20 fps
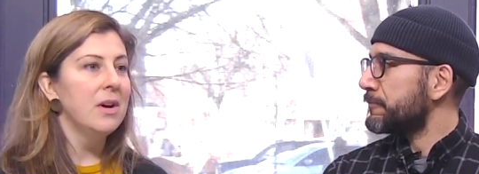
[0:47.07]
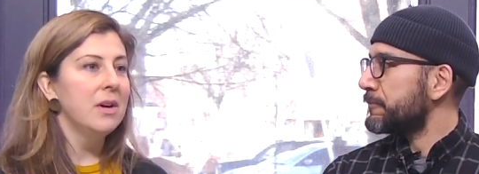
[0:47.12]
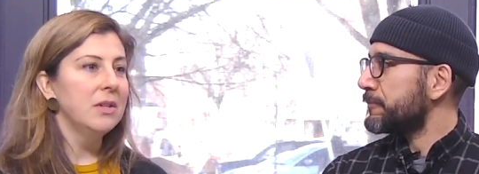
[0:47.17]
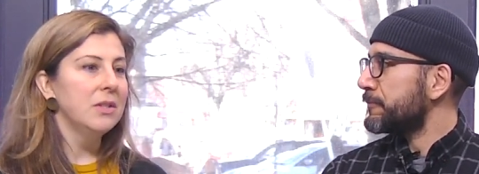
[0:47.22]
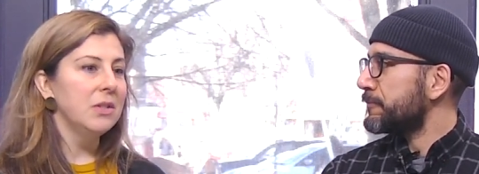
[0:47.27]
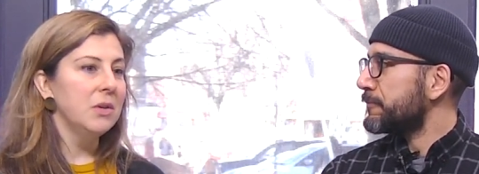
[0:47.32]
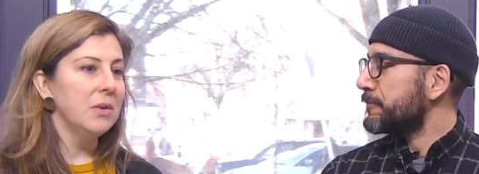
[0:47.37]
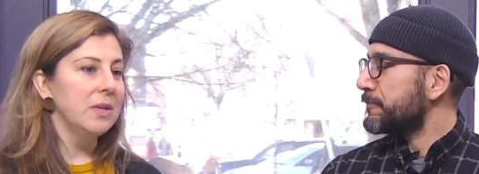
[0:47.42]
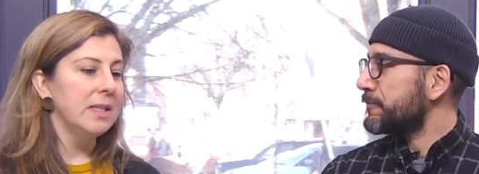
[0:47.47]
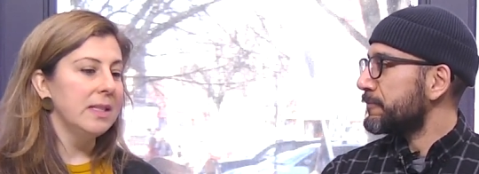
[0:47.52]

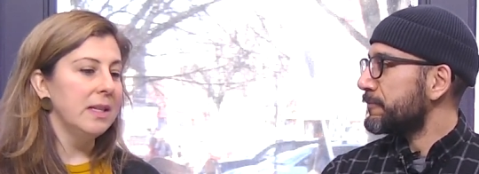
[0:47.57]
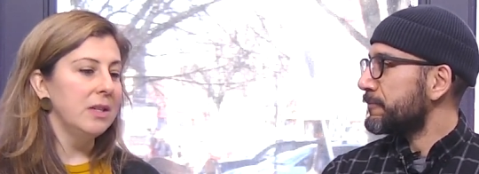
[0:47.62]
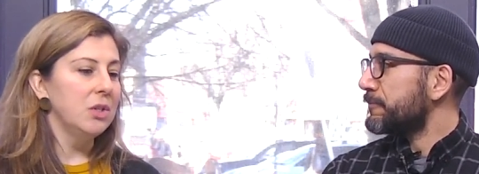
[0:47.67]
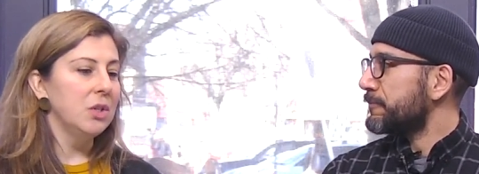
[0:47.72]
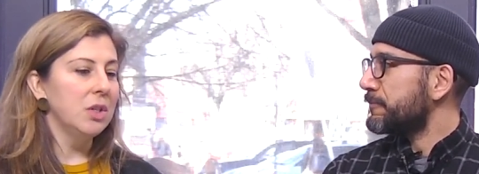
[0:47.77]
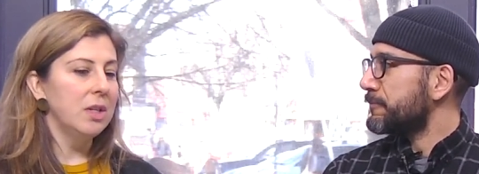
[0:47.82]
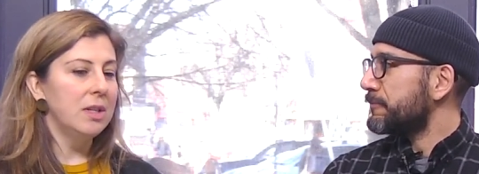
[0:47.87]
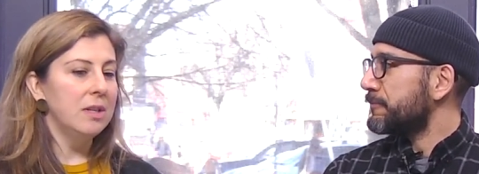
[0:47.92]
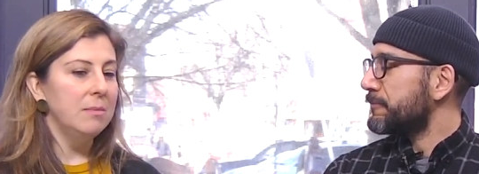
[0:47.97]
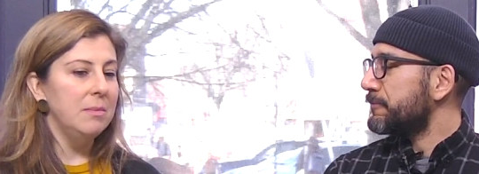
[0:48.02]
Speaker 1: So
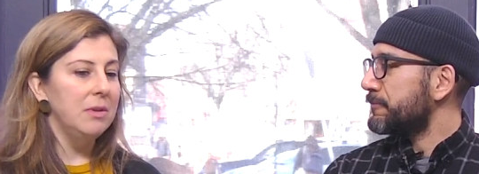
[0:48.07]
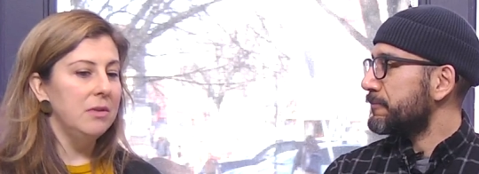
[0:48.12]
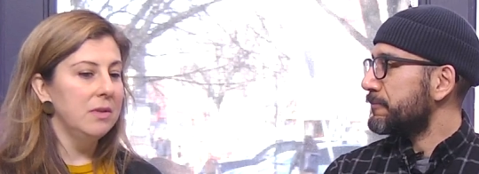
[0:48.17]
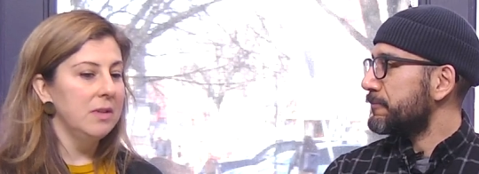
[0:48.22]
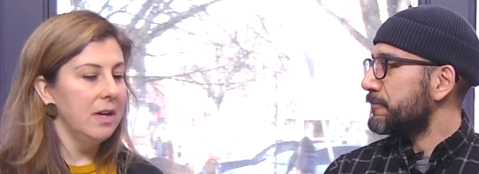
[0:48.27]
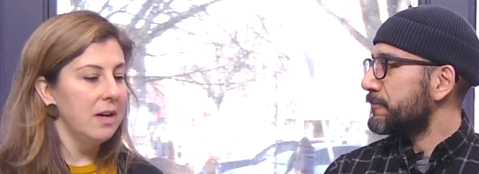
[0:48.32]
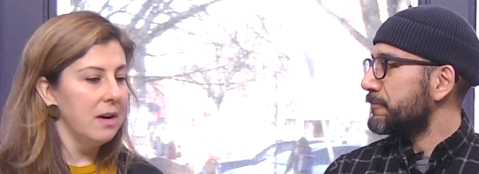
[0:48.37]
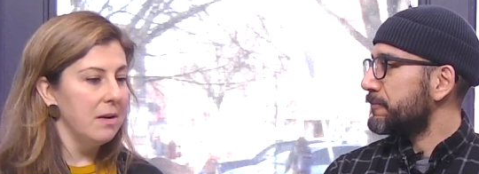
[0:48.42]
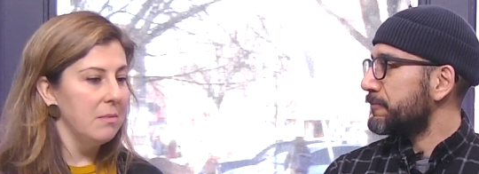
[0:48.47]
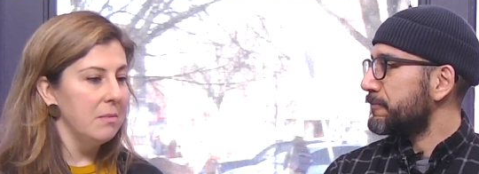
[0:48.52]
essentially the
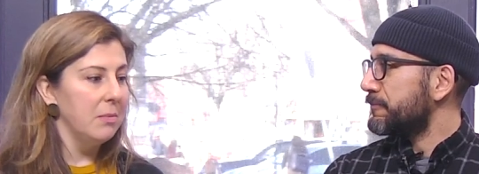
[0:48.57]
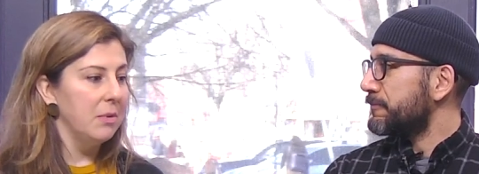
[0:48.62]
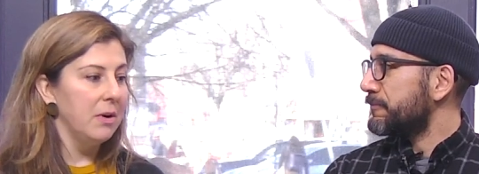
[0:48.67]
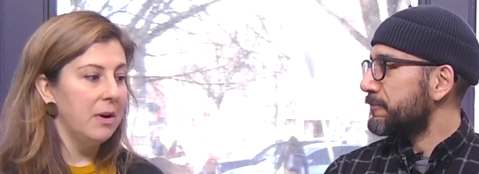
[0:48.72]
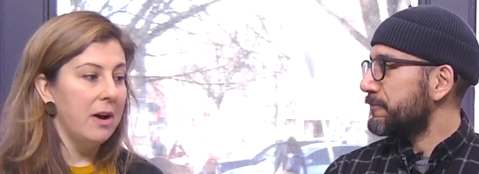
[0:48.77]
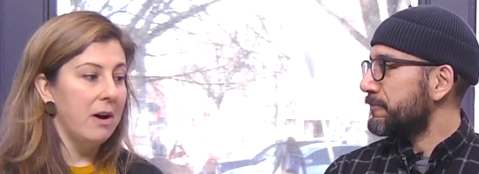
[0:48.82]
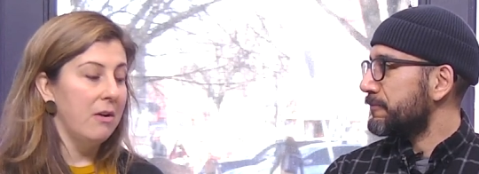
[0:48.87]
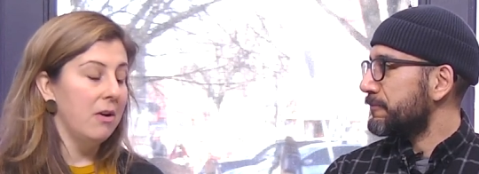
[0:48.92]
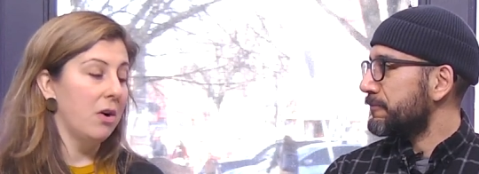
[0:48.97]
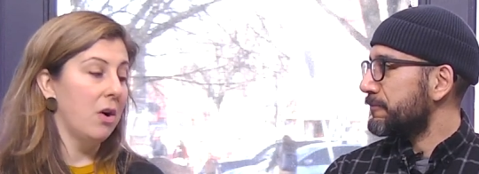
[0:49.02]
museum put
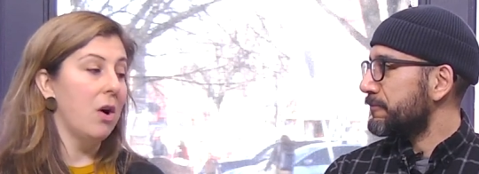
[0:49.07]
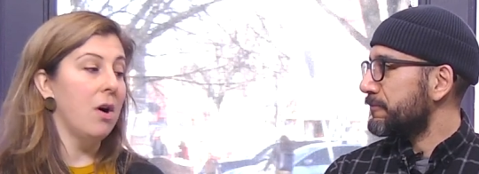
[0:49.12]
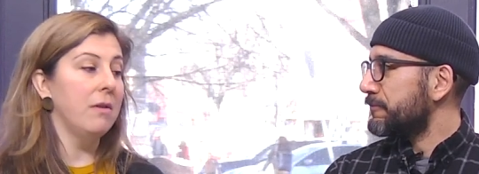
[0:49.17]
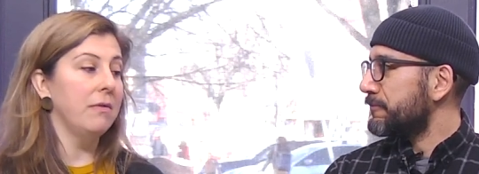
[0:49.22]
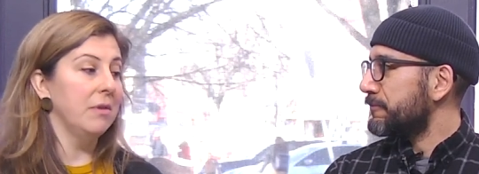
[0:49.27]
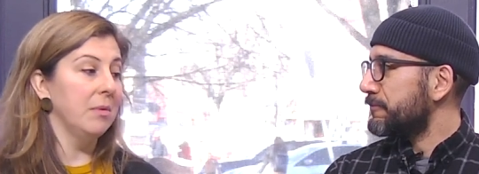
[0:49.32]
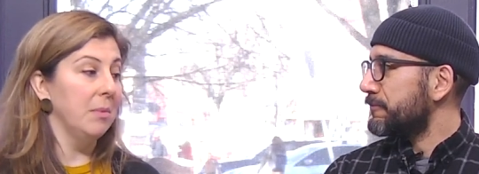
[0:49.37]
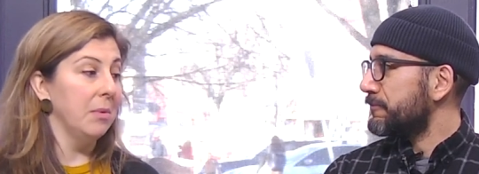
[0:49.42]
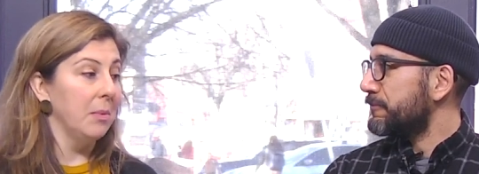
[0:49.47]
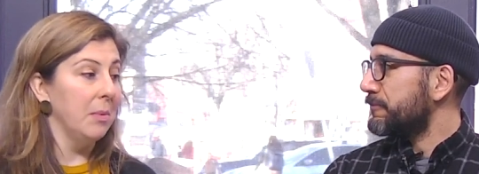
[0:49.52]
out a call
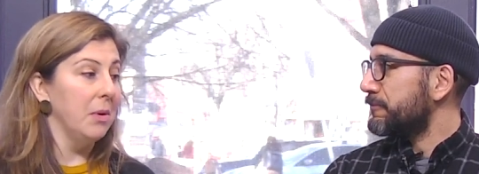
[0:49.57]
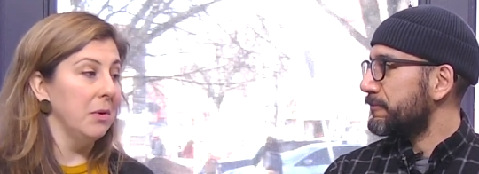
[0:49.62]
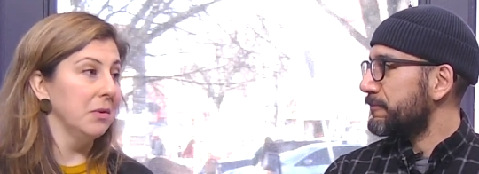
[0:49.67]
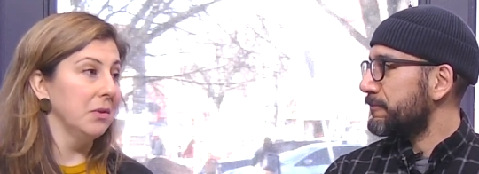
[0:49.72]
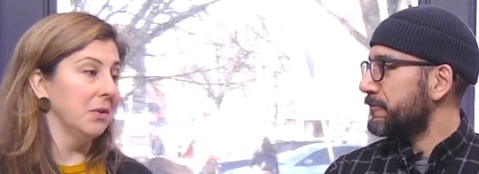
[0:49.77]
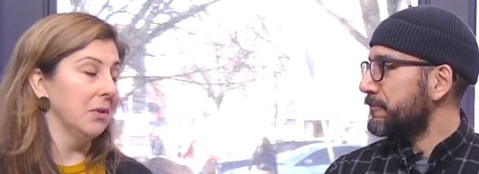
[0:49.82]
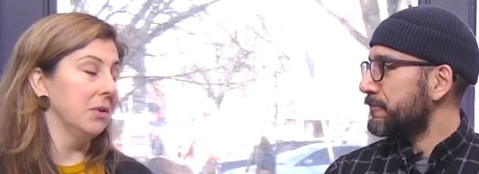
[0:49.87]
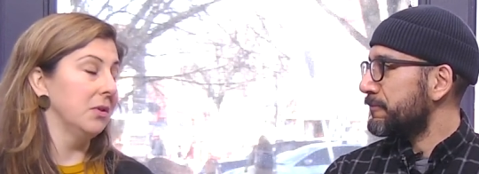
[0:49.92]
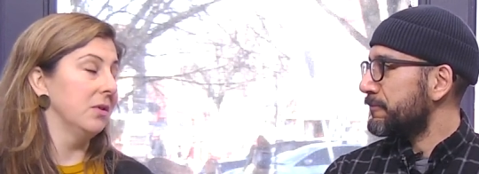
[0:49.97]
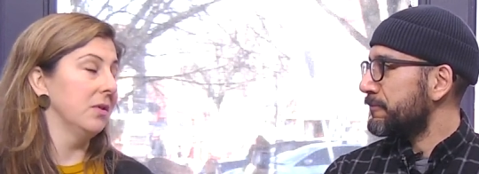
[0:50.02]
for
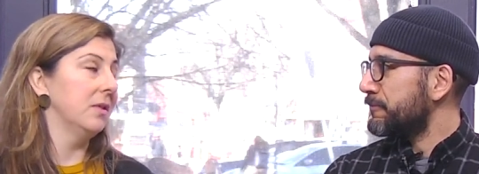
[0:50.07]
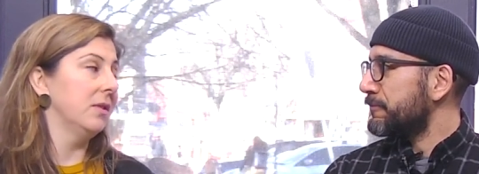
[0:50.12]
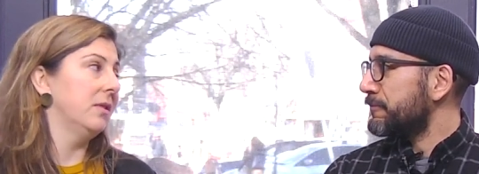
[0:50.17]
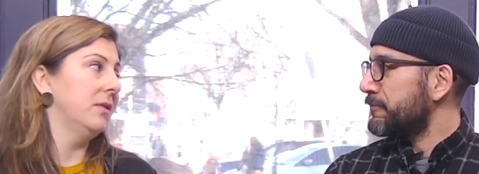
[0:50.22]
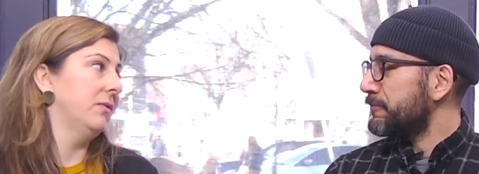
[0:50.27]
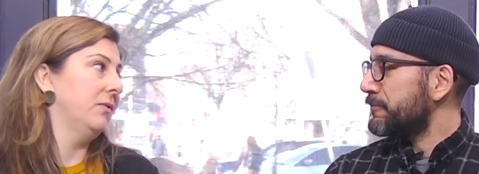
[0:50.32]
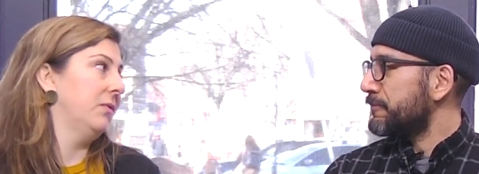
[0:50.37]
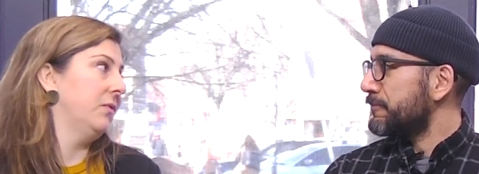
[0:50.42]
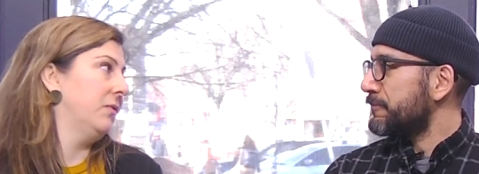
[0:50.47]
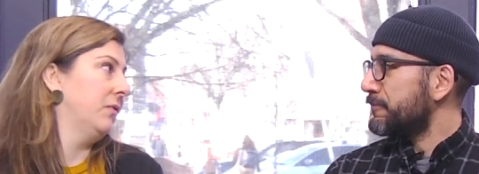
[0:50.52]

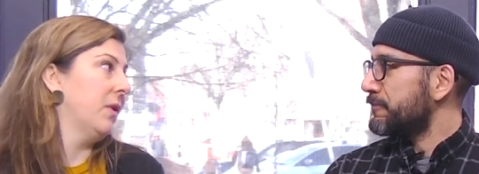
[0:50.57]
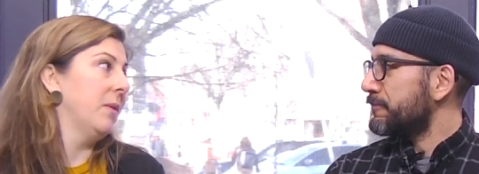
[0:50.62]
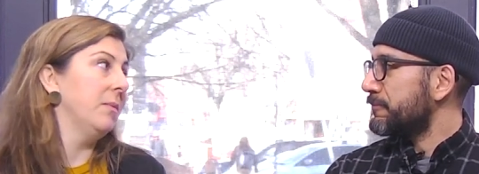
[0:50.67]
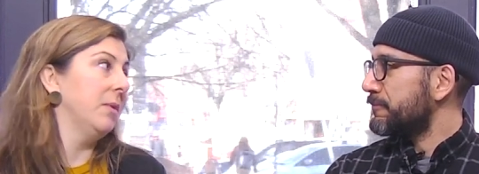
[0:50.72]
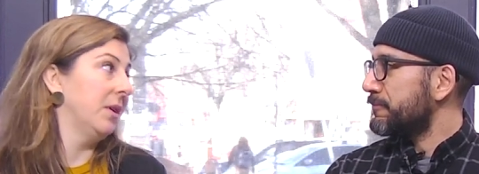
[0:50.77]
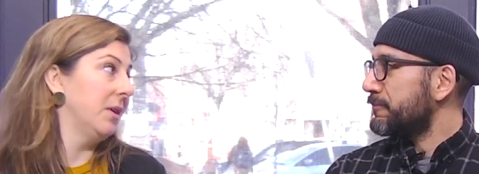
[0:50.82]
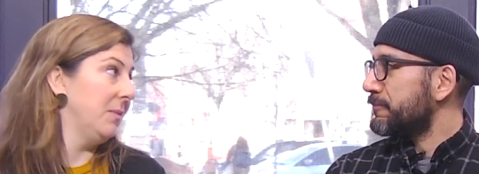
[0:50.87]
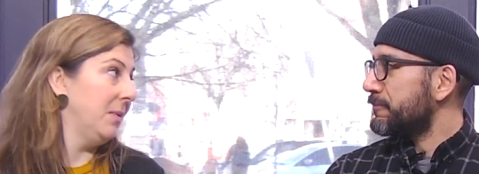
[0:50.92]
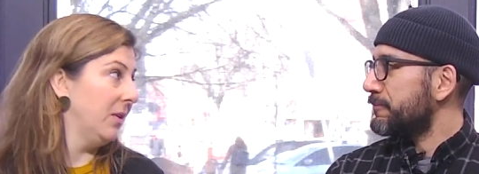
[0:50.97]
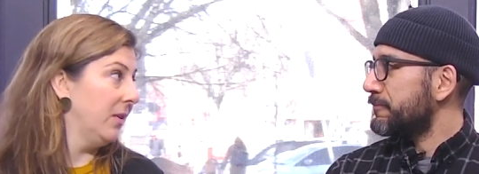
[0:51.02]
proposals from the
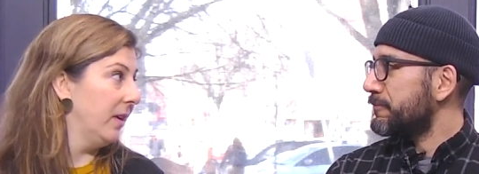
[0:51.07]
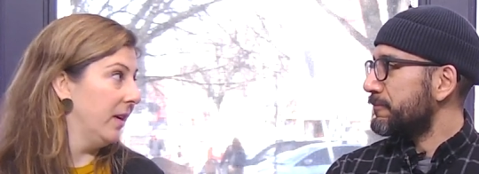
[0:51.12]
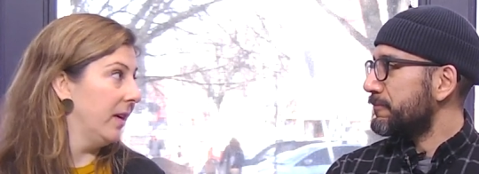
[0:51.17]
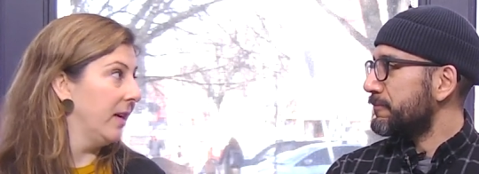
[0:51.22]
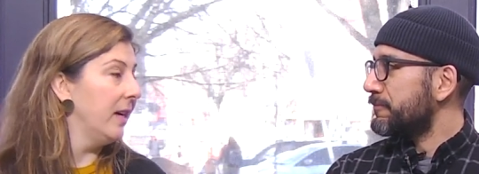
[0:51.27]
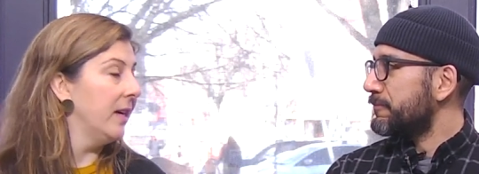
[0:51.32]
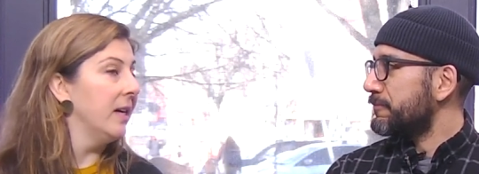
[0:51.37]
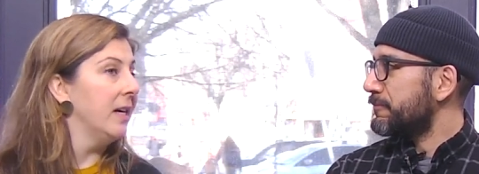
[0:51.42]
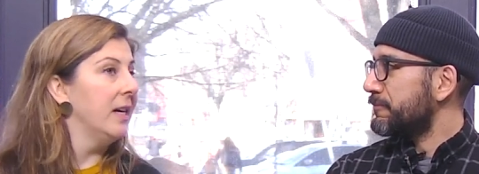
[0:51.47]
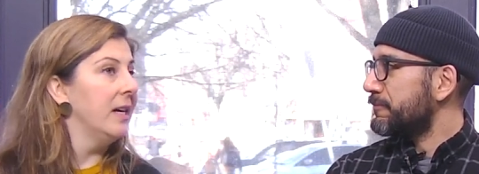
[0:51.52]

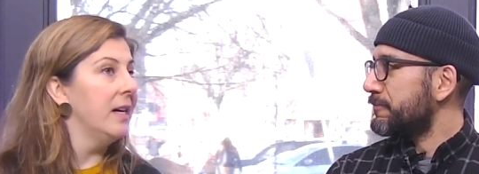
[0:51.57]
community.